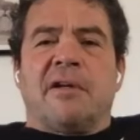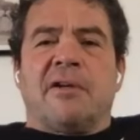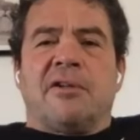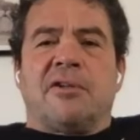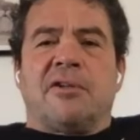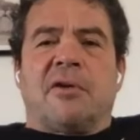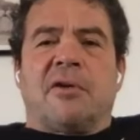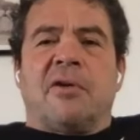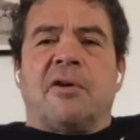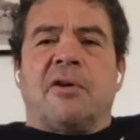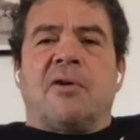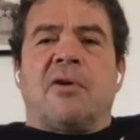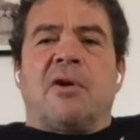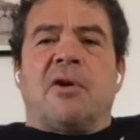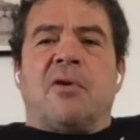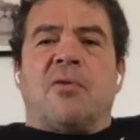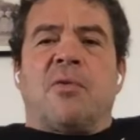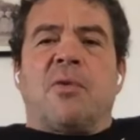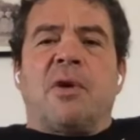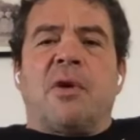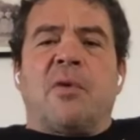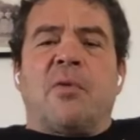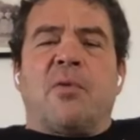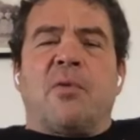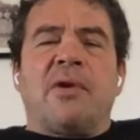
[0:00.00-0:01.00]
You know,
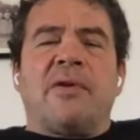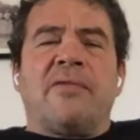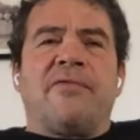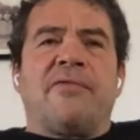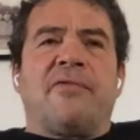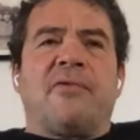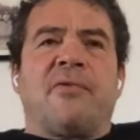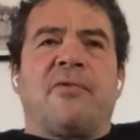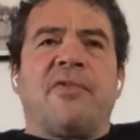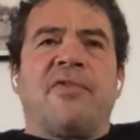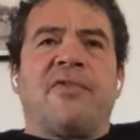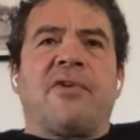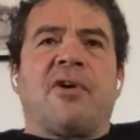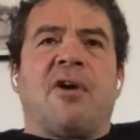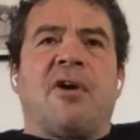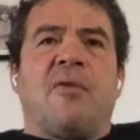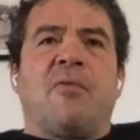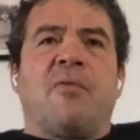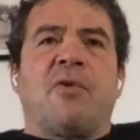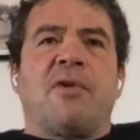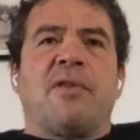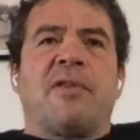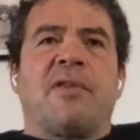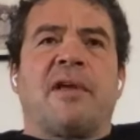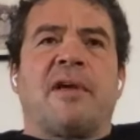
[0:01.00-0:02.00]
we, we've, we've
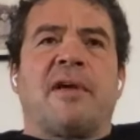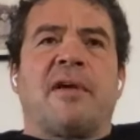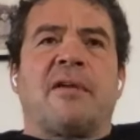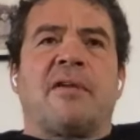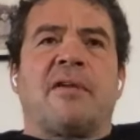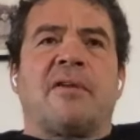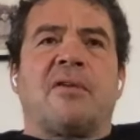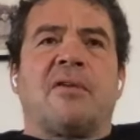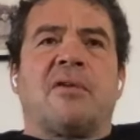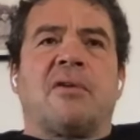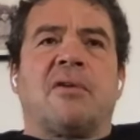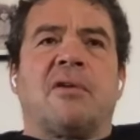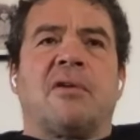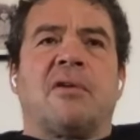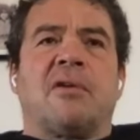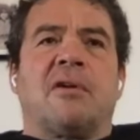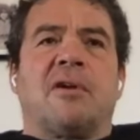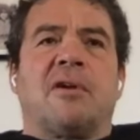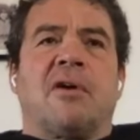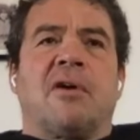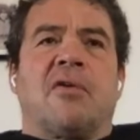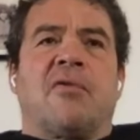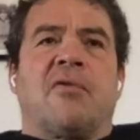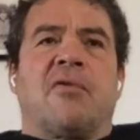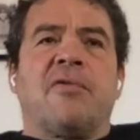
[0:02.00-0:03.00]
come with the
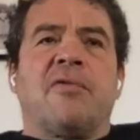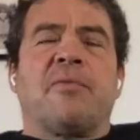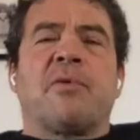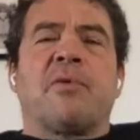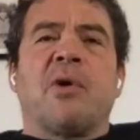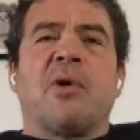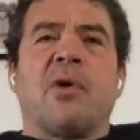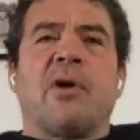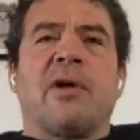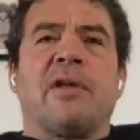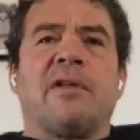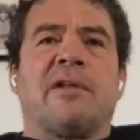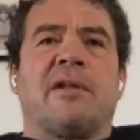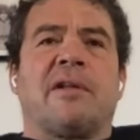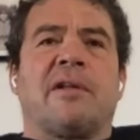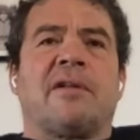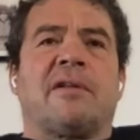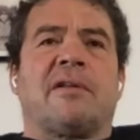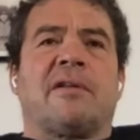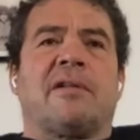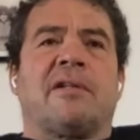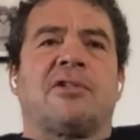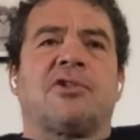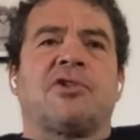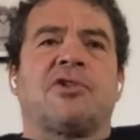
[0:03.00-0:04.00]
We've broken
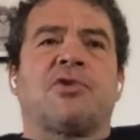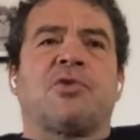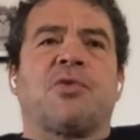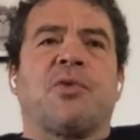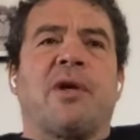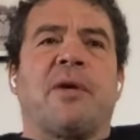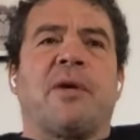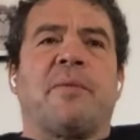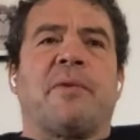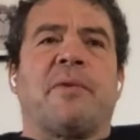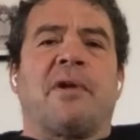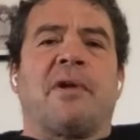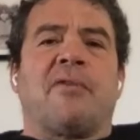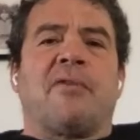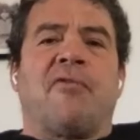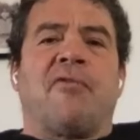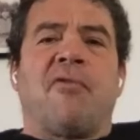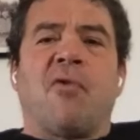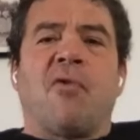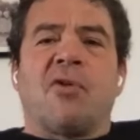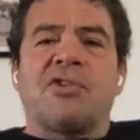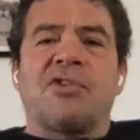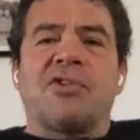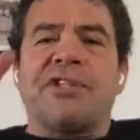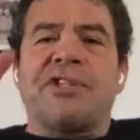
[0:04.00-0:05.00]
the, the swim in
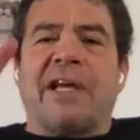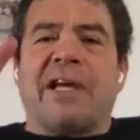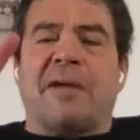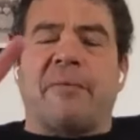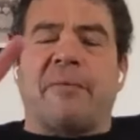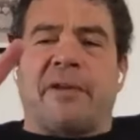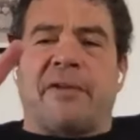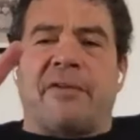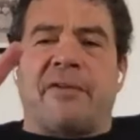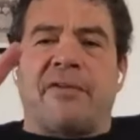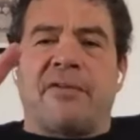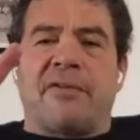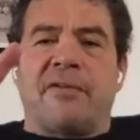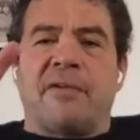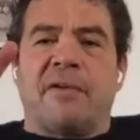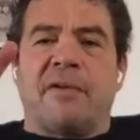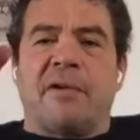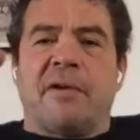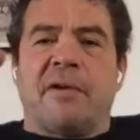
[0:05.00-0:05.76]
four segments,